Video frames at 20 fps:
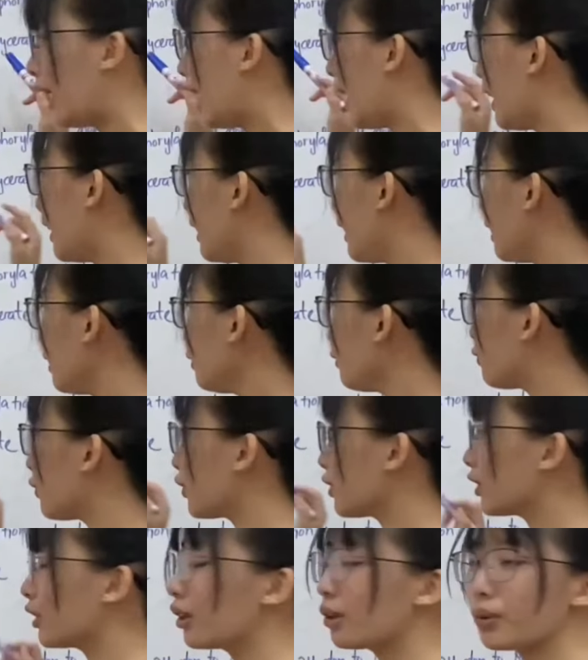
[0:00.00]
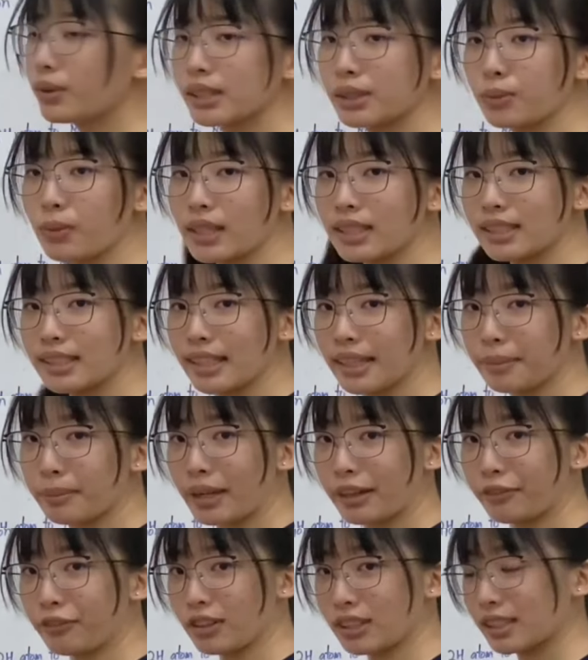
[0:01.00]
And then fructose
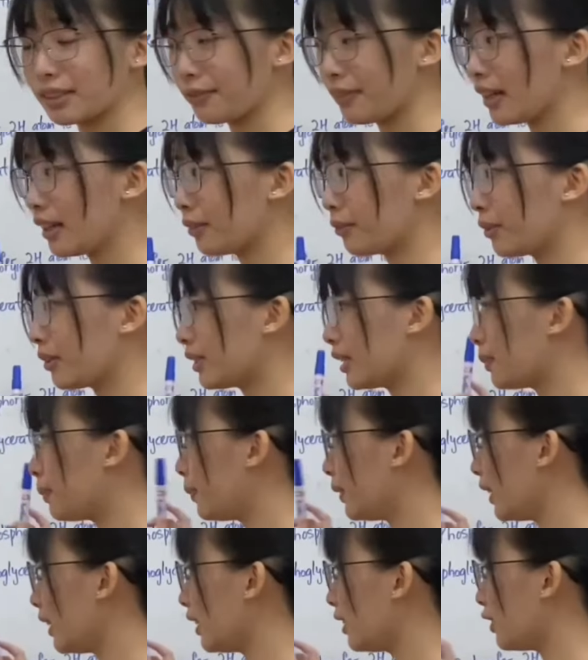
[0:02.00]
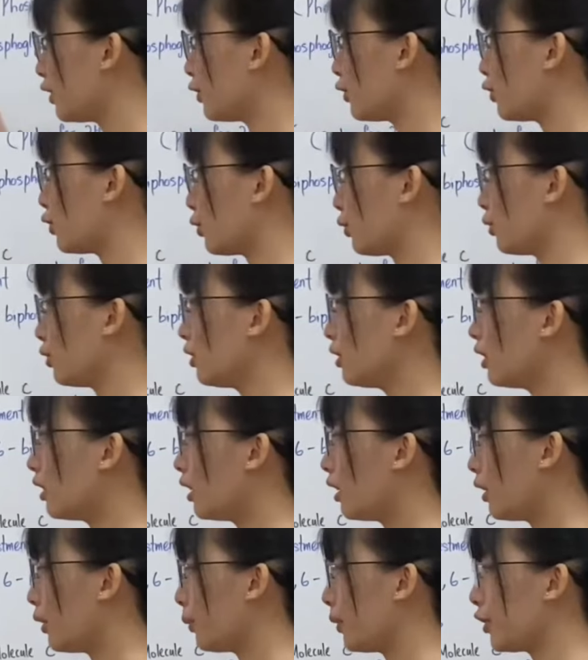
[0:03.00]
1,6-biphosphate will split into two,
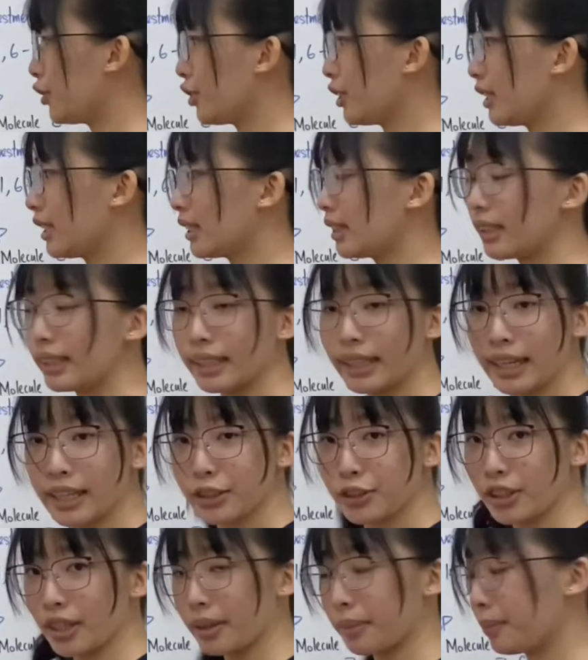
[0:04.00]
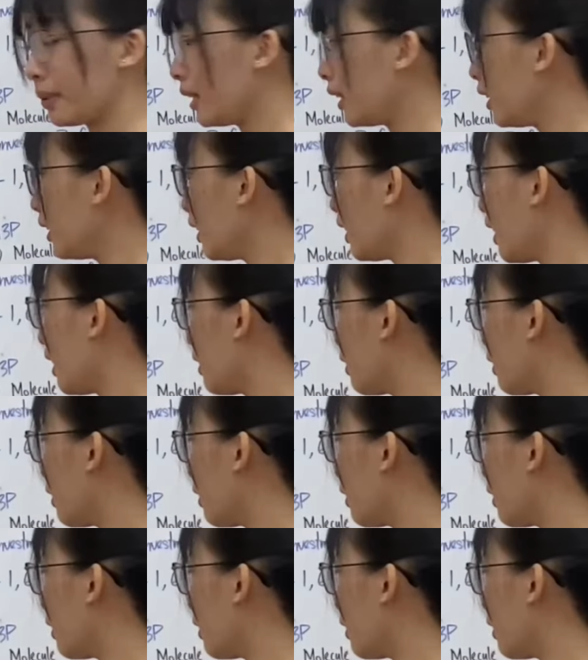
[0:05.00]
which is DHAP and